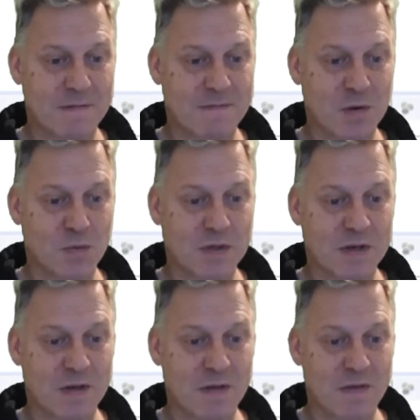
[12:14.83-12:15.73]
folder
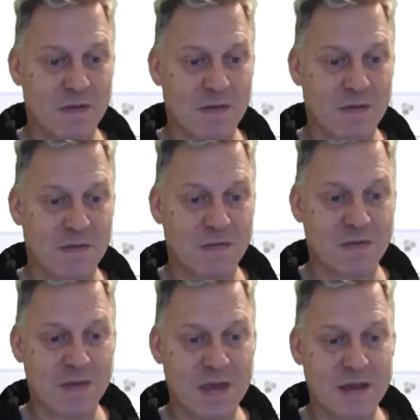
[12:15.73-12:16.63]

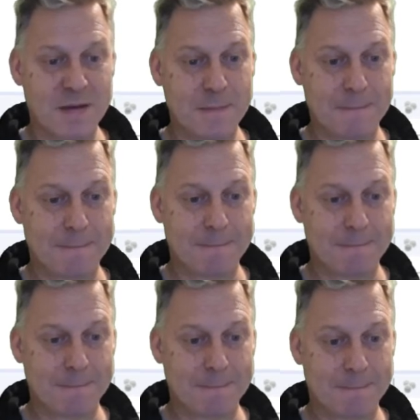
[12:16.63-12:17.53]
there.
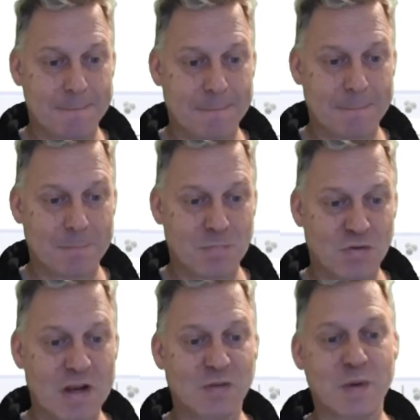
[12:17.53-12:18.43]

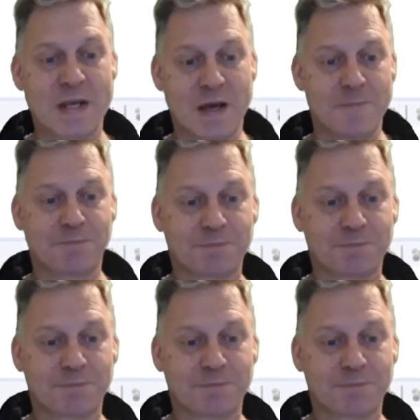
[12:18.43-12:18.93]
So that's where they are.